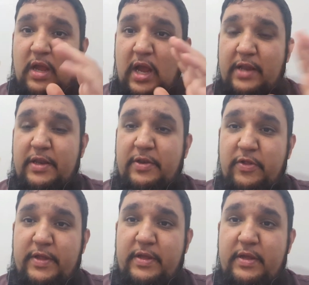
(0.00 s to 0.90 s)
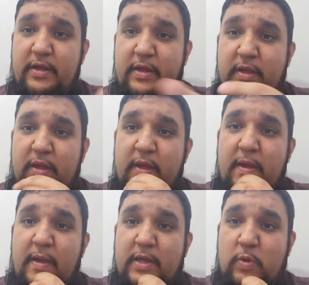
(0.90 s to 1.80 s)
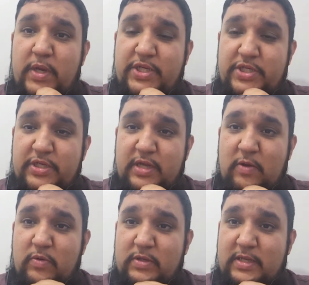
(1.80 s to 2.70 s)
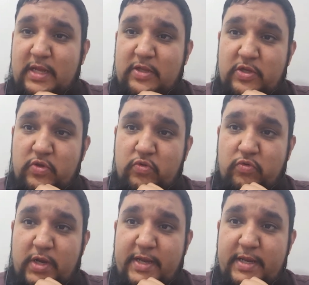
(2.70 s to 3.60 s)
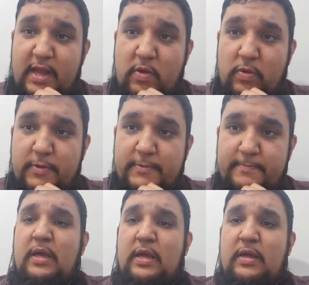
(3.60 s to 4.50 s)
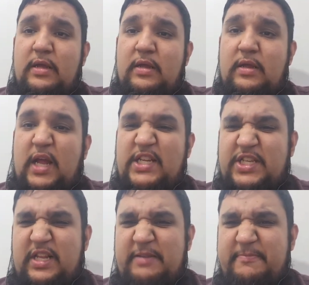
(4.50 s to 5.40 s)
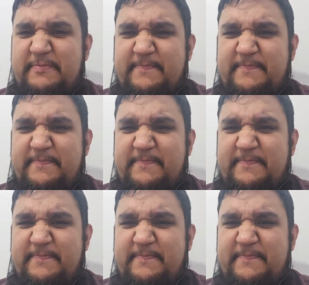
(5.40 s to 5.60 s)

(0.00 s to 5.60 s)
And another question I will tell you right now. Actually,